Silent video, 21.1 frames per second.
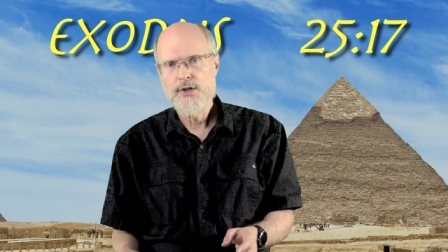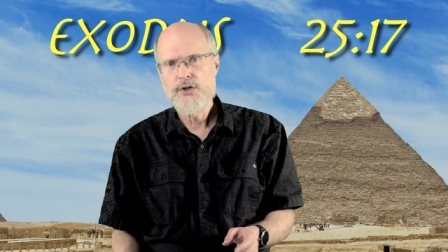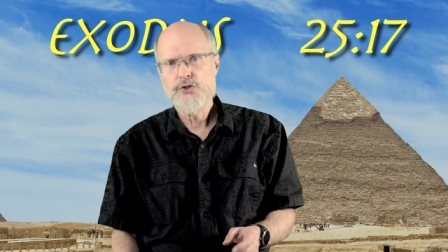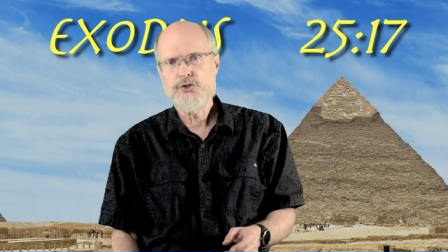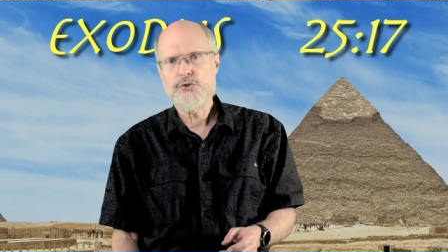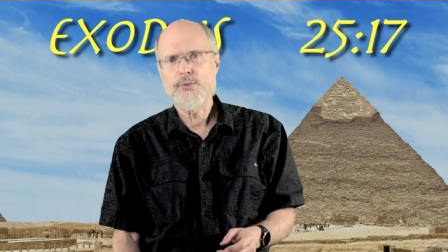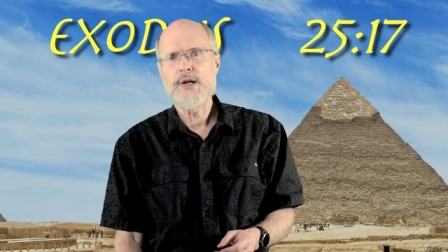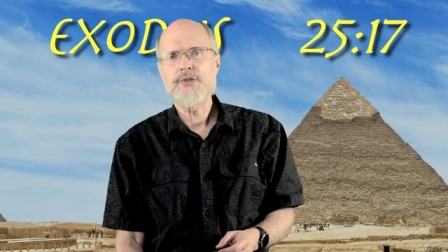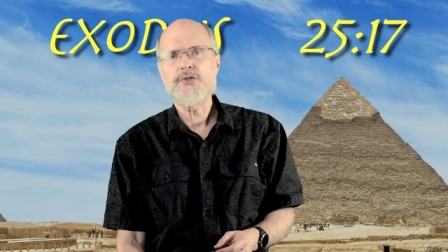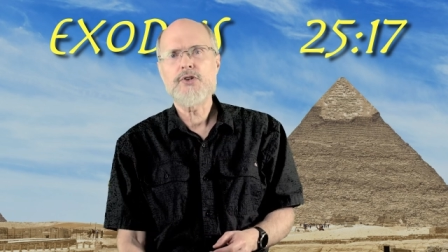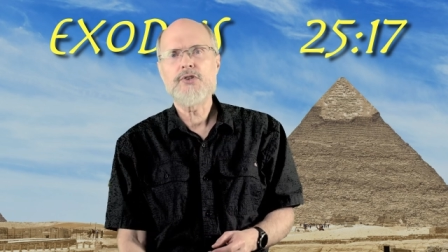
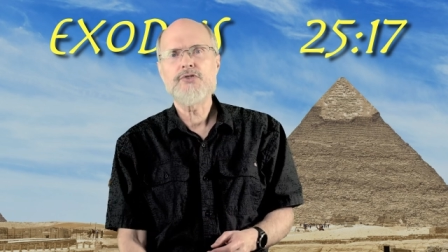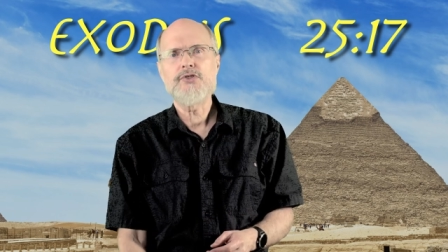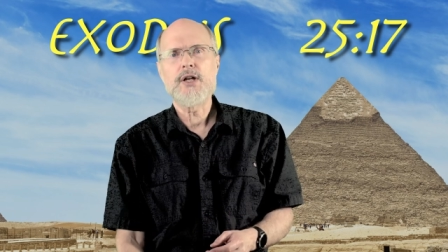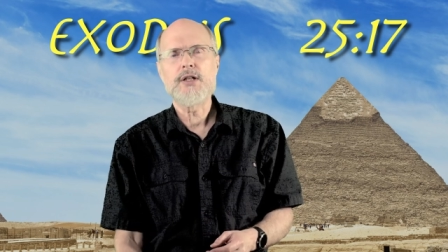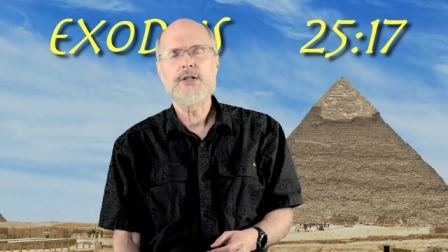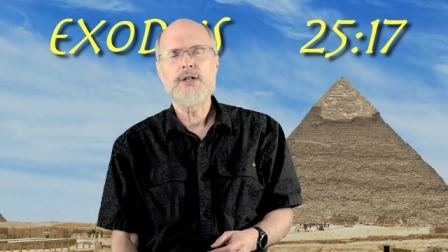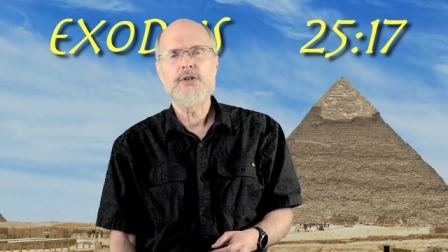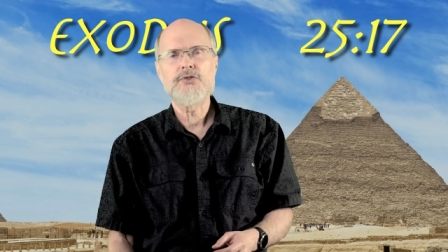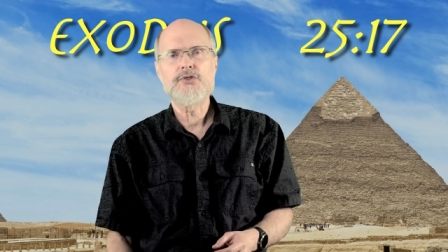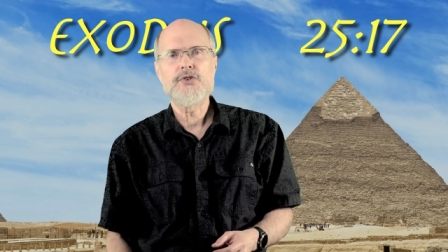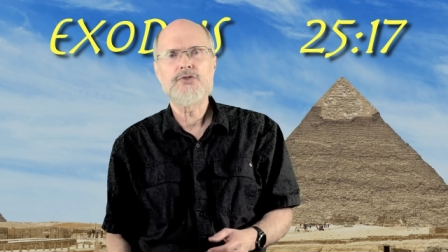So as I
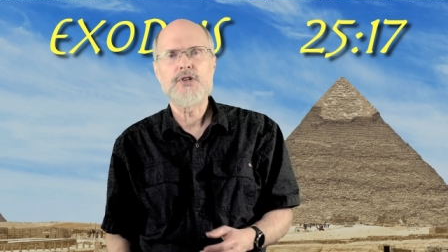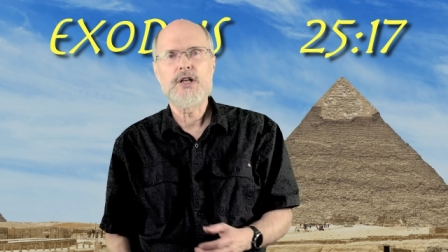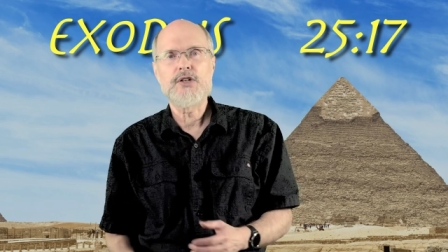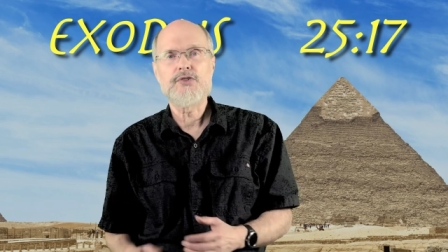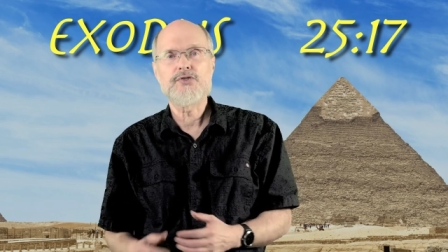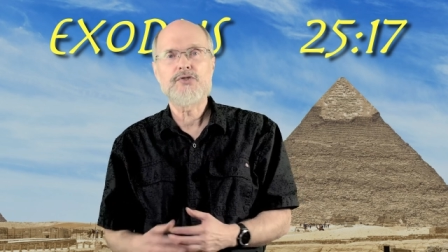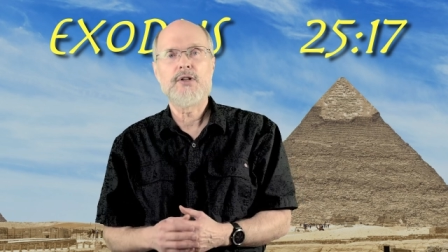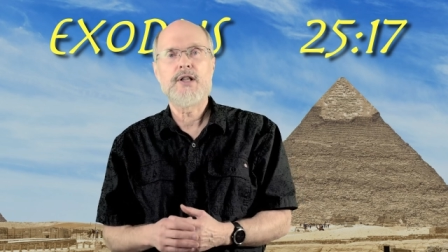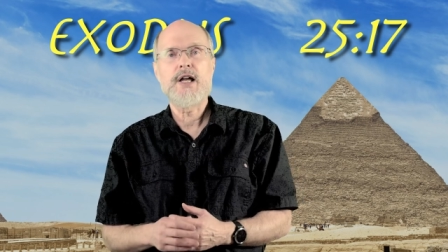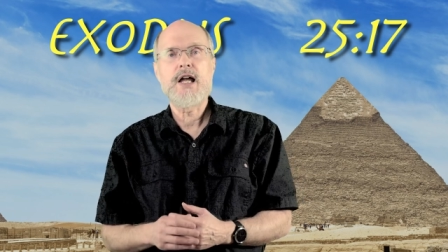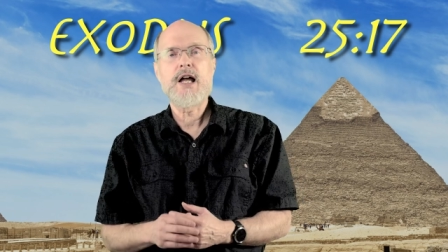said, this is a
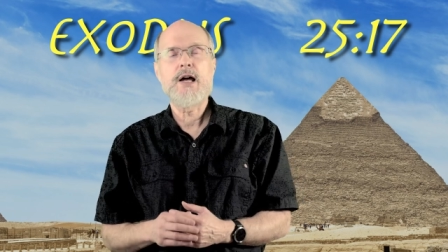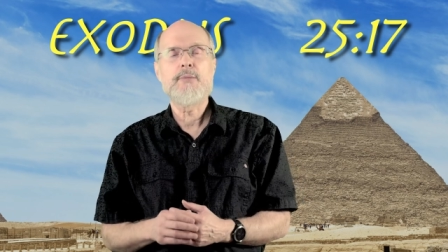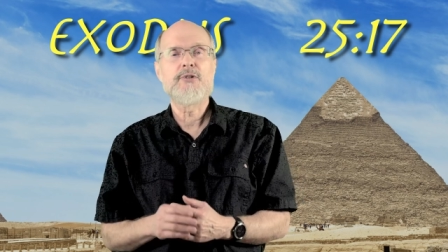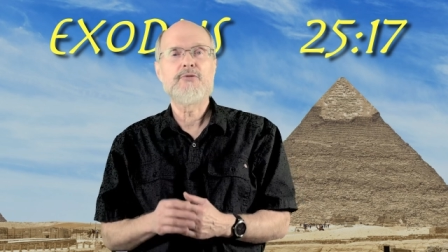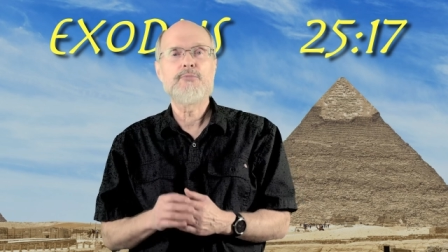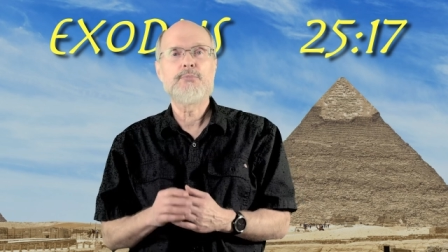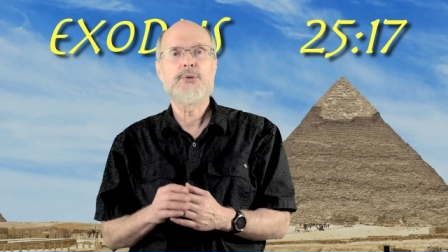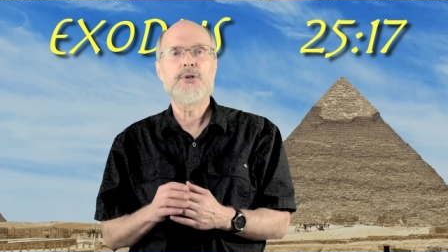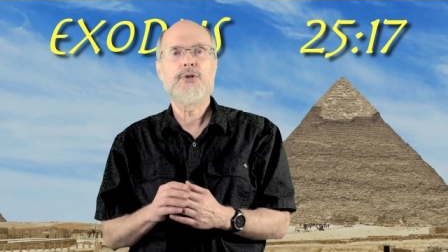slab of